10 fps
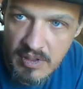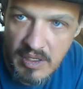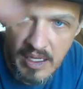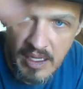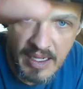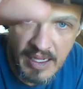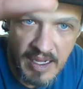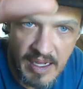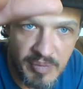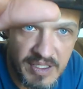I
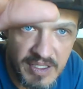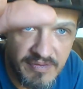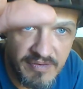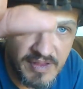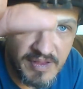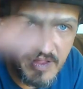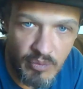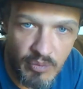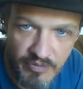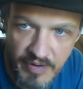believe that they
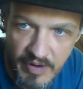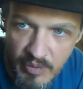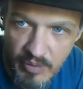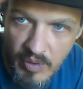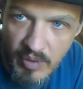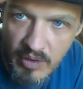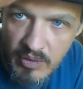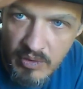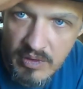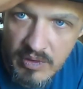were very
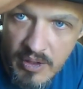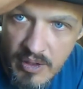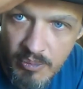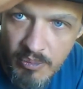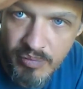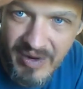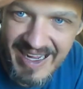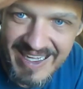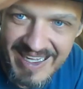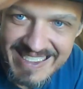well
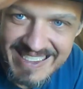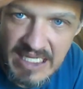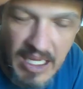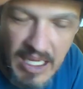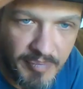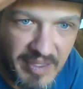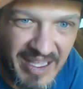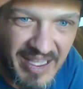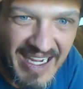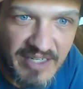brassed up
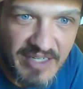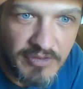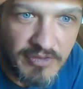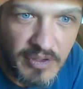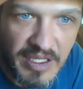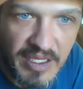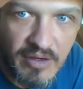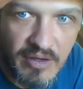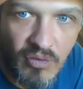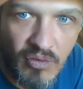kind of looking,
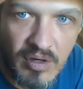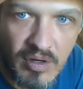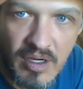or